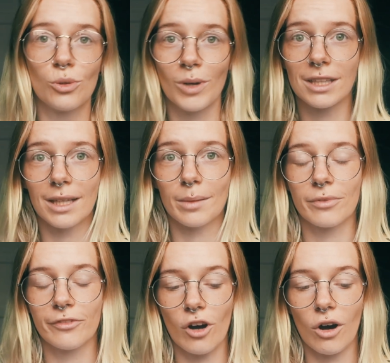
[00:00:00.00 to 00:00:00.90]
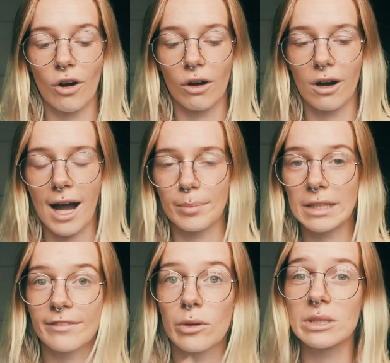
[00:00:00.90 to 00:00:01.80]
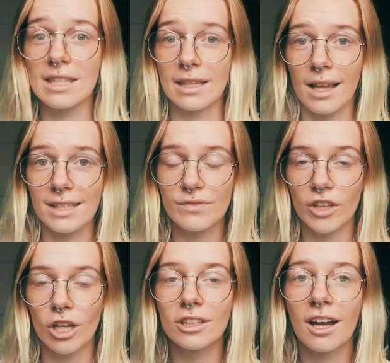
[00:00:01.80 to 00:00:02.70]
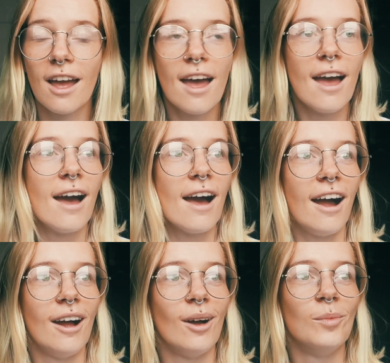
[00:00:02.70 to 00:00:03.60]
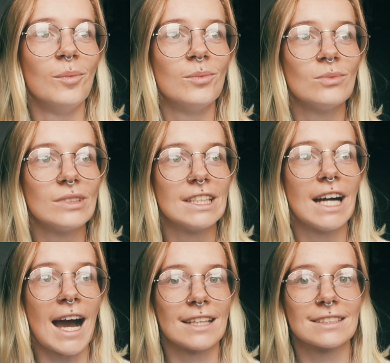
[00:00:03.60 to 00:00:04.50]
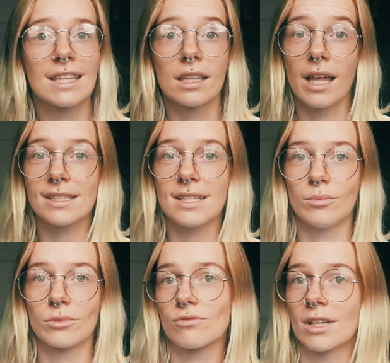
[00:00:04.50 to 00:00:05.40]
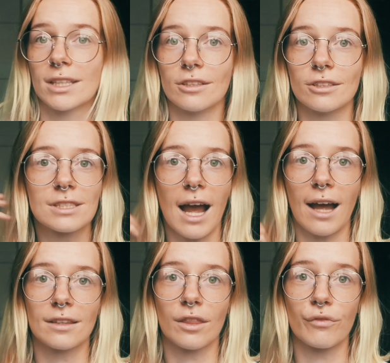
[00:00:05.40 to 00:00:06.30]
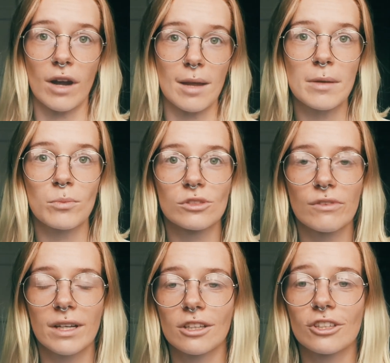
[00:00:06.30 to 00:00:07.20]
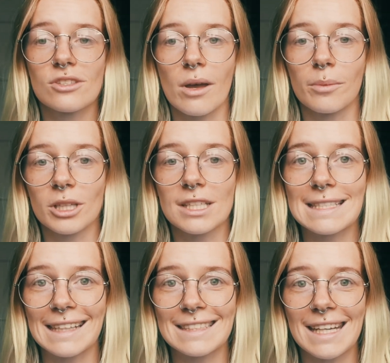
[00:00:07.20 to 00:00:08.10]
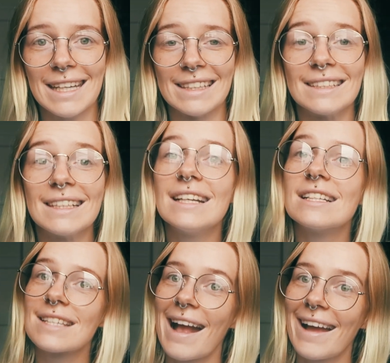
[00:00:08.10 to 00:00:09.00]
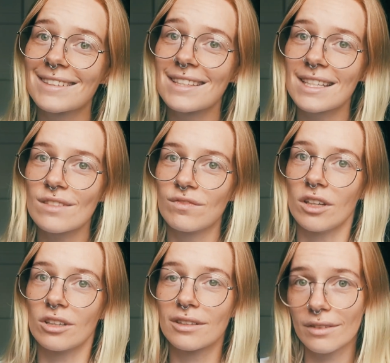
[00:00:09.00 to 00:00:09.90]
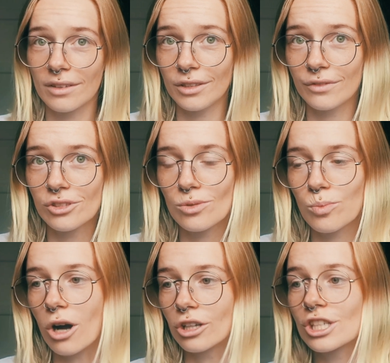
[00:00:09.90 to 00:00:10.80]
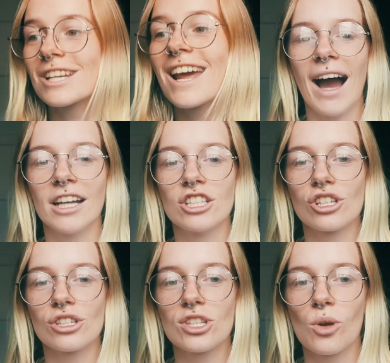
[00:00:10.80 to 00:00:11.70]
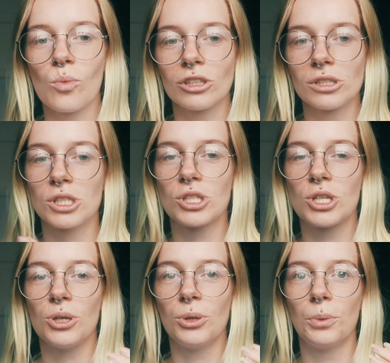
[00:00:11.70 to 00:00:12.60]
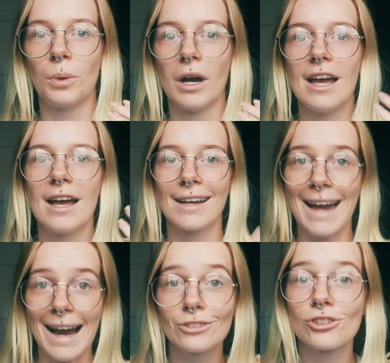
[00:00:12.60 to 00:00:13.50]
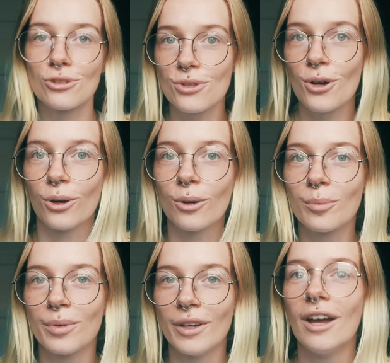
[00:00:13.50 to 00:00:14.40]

do a clip for, I believe it was the last vlog. Um, and the lighting was really good and the framing was really good so I'm going to stand here to end this vlog that you've just watched. I just wanted to catch us up